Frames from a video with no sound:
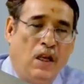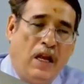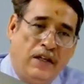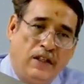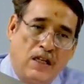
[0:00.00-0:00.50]

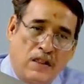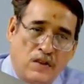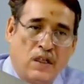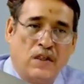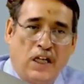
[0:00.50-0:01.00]
and they
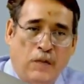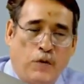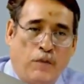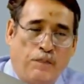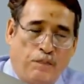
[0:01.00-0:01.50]
constructed a
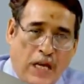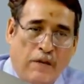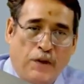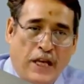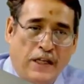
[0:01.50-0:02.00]

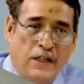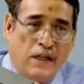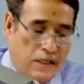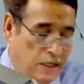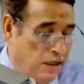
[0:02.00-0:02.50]
pipeline,
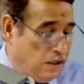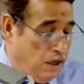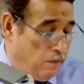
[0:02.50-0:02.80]
correct?